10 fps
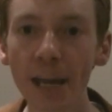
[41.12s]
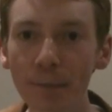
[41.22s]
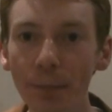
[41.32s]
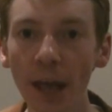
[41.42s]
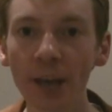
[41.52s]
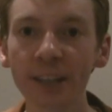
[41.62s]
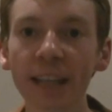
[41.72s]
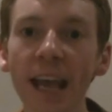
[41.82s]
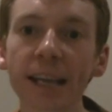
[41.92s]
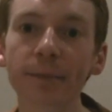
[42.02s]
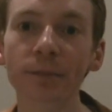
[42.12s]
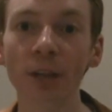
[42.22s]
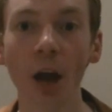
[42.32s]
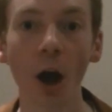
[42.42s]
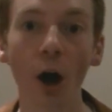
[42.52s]
8 players' names
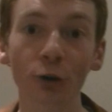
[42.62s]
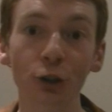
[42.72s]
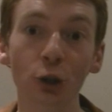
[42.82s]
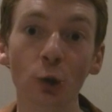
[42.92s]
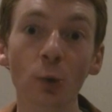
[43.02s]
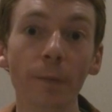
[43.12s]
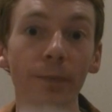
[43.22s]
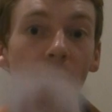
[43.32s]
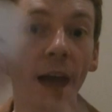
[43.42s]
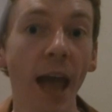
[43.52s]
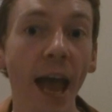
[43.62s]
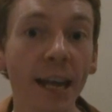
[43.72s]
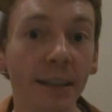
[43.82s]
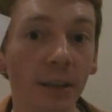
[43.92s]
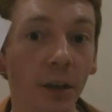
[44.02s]
onto
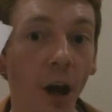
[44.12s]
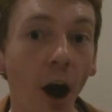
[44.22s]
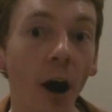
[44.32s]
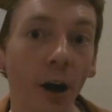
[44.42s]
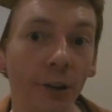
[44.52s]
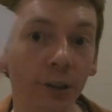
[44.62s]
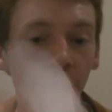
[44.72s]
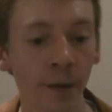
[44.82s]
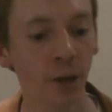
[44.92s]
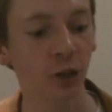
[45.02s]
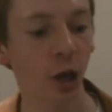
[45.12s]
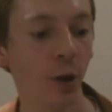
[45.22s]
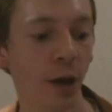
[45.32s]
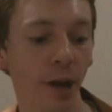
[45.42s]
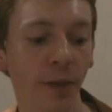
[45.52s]
8 cards. So
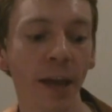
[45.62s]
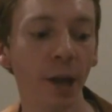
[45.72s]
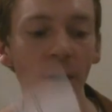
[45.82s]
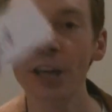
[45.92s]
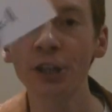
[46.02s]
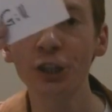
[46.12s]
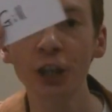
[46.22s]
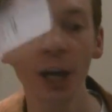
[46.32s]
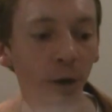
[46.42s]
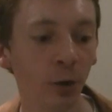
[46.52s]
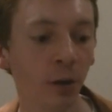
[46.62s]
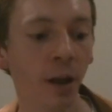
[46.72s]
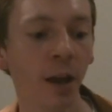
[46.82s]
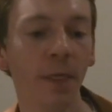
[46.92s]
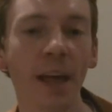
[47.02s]
there you go, there's Jill,
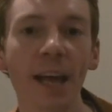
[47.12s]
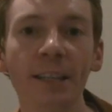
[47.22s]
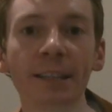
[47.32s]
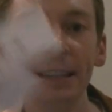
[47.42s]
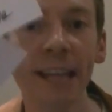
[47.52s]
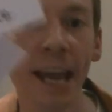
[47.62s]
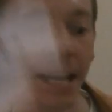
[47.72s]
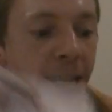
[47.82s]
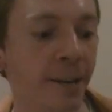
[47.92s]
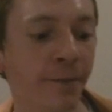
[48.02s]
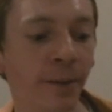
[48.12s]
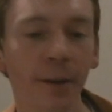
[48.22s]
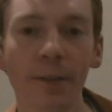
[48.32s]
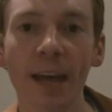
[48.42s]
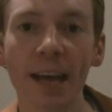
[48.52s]
there's Dave,
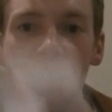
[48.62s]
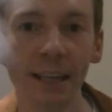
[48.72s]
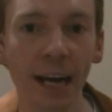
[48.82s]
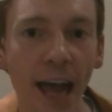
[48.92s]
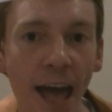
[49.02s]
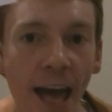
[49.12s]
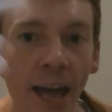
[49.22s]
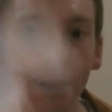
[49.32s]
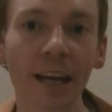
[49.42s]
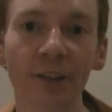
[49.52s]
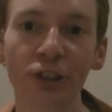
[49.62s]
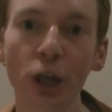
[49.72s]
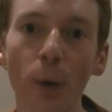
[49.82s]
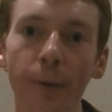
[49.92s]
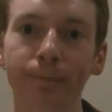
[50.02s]
there's Claire and
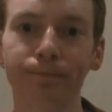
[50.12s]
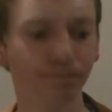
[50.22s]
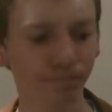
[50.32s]
so on.